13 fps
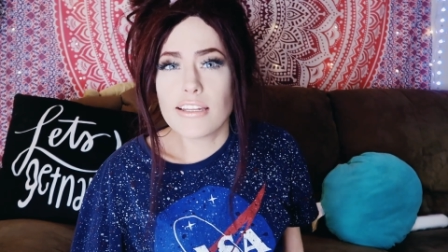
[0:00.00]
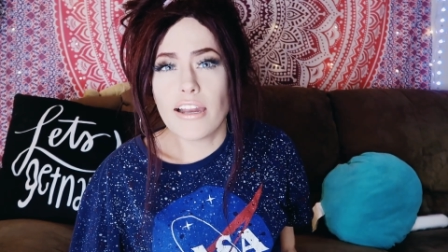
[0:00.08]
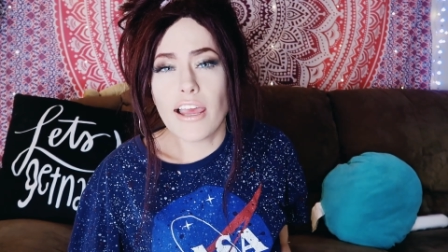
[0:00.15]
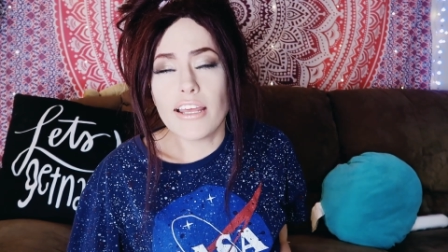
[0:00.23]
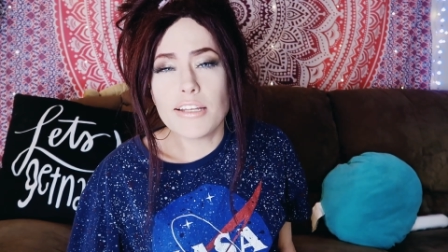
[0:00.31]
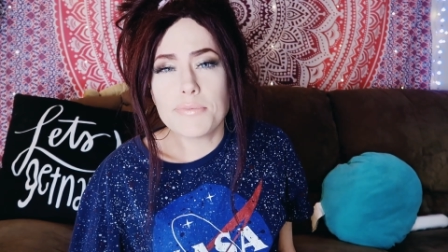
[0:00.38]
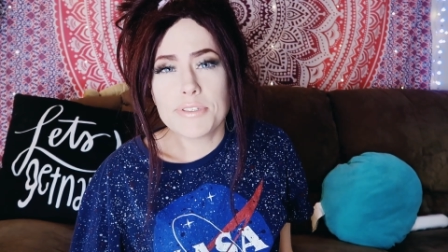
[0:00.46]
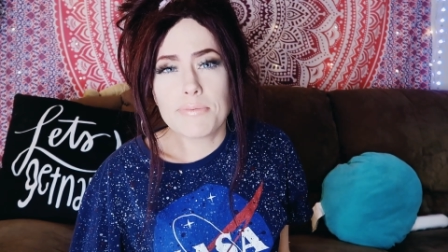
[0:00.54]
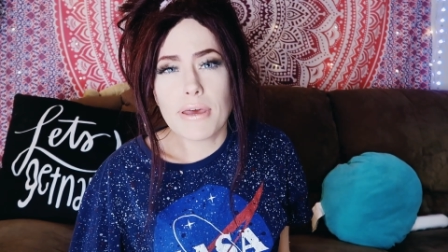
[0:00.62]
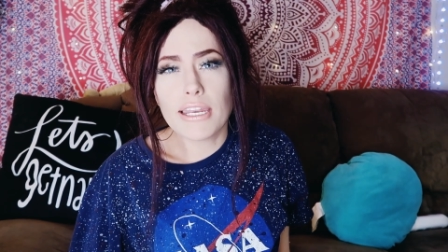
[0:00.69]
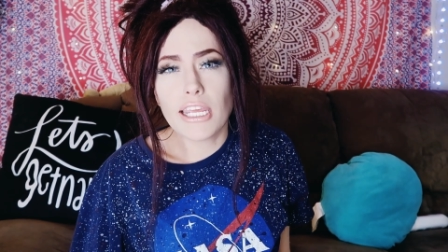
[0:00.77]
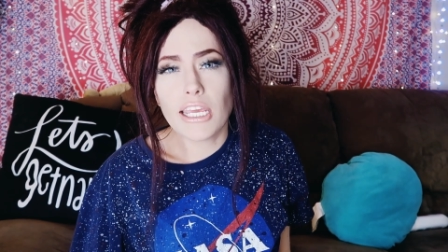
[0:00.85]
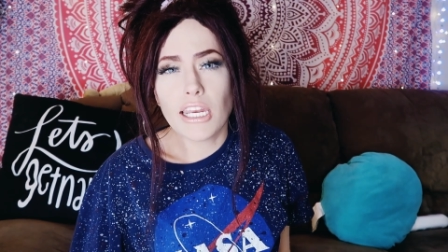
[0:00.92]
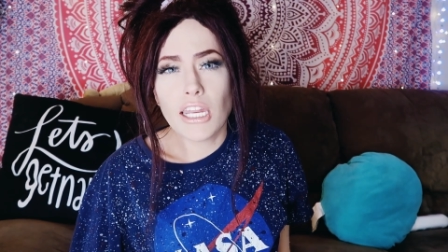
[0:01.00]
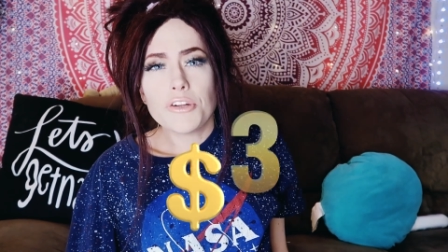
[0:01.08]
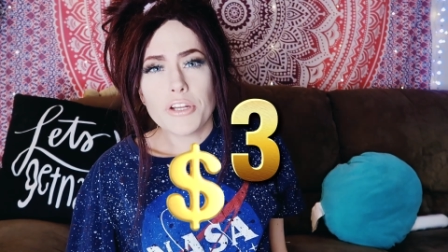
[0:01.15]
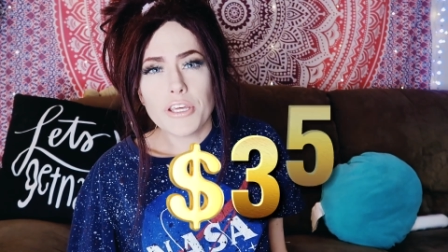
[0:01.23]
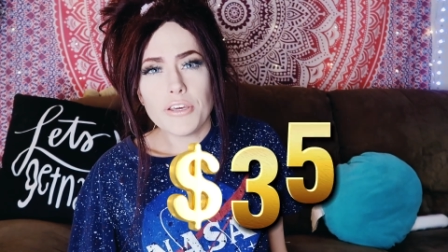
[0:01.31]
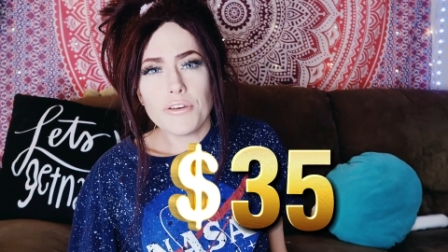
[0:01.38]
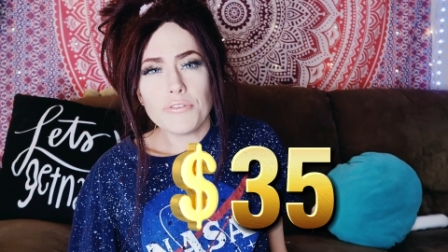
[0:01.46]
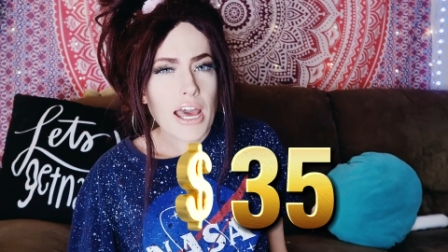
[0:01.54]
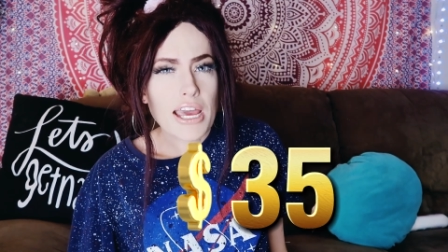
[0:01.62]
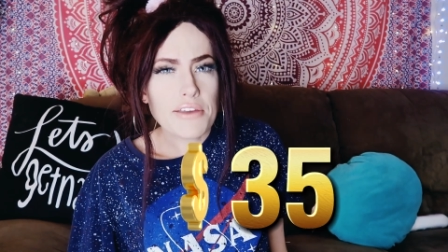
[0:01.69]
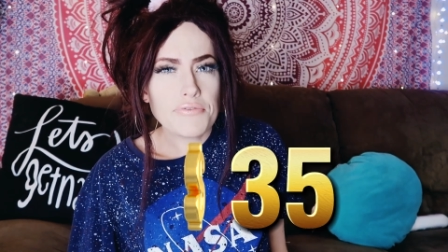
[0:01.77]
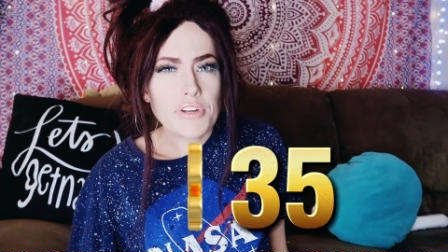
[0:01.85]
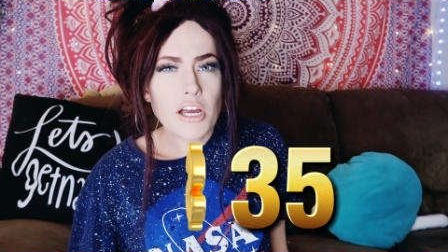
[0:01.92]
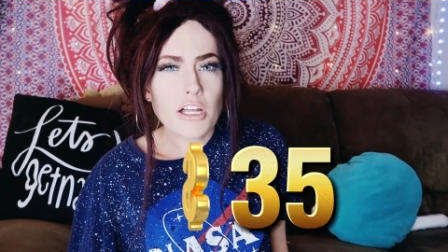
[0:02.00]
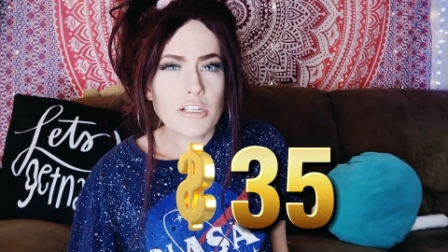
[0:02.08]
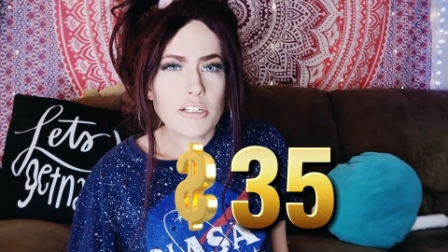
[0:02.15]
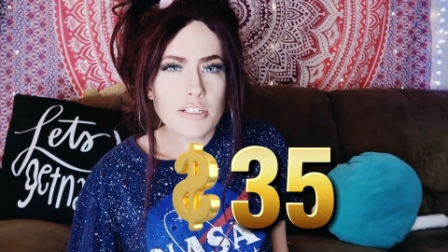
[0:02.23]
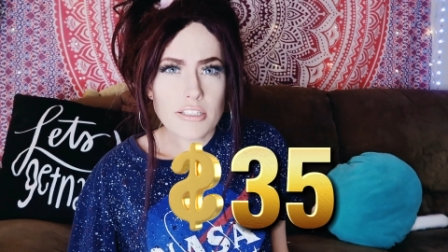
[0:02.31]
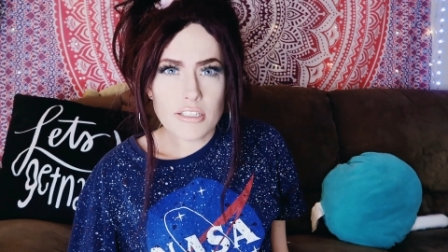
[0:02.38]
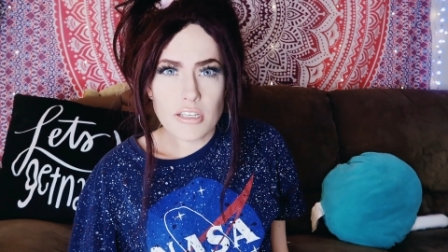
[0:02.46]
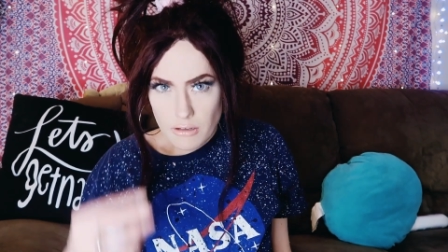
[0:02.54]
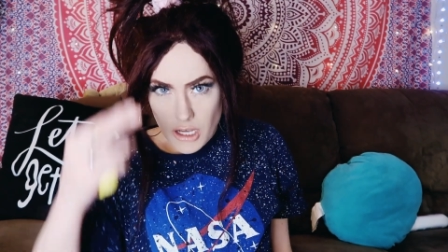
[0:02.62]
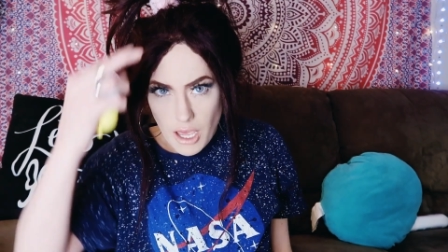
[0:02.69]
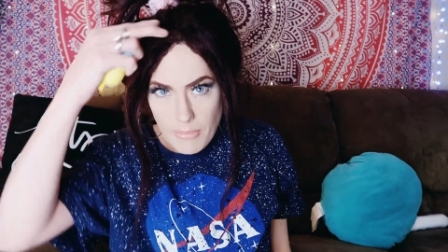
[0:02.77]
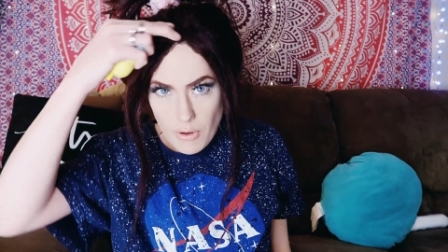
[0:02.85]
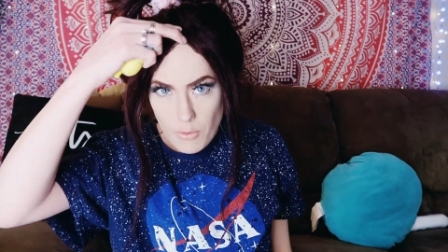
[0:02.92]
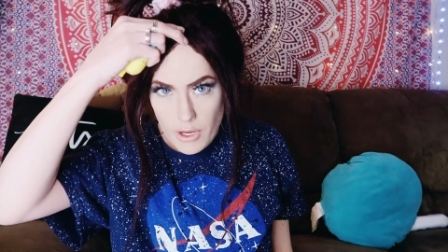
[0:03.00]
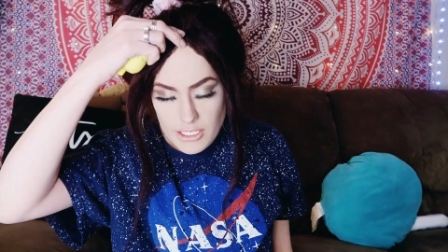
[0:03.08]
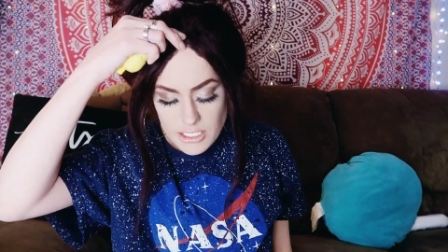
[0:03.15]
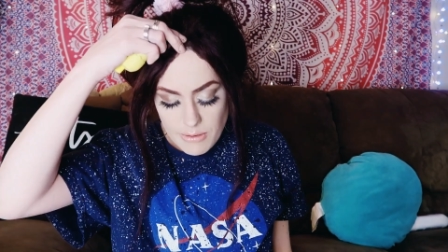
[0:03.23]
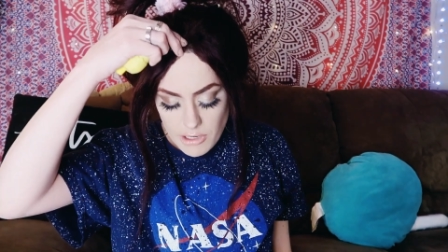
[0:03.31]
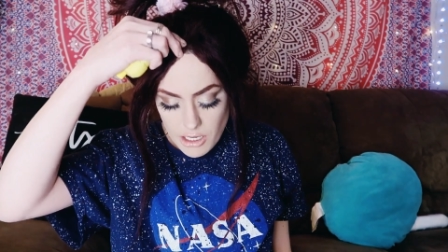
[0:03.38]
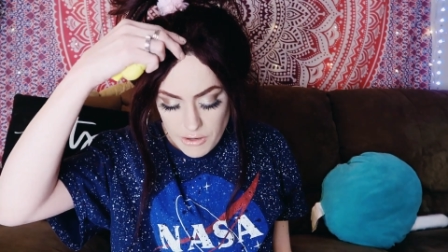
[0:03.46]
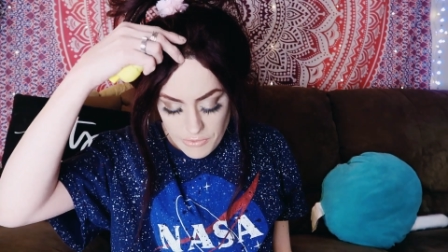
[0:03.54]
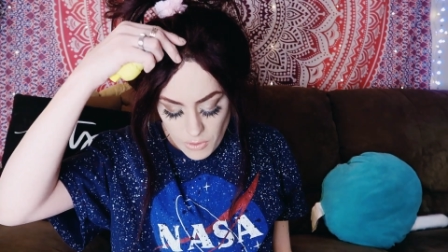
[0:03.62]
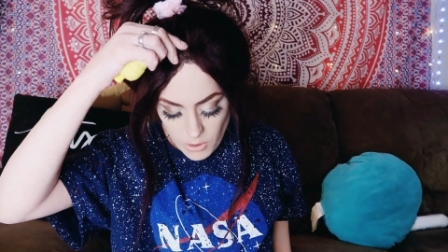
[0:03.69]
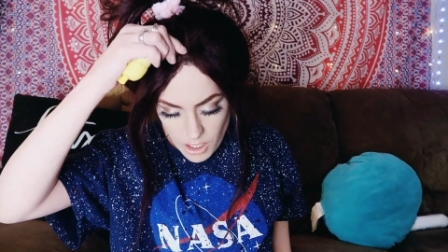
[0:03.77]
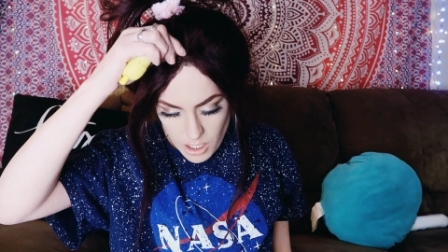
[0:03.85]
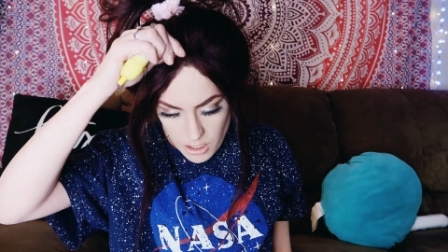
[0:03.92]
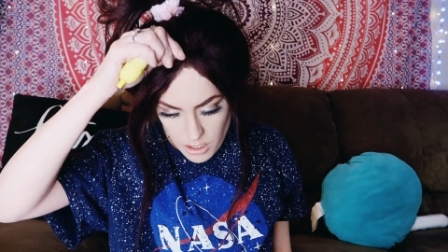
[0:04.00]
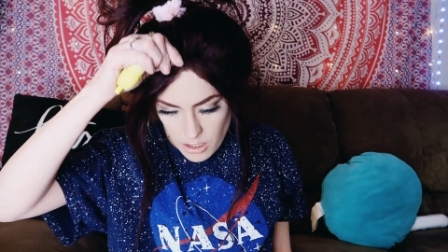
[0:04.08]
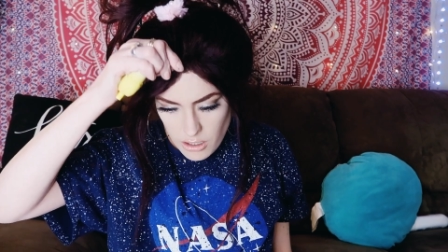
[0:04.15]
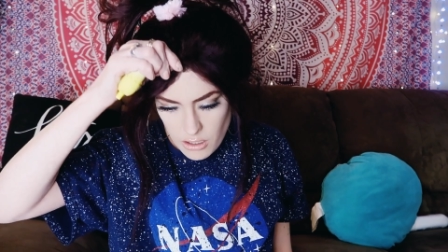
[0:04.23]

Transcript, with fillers: and I ended up spending thirty-five dollars. Oh god, my wig's coming off. Hold on.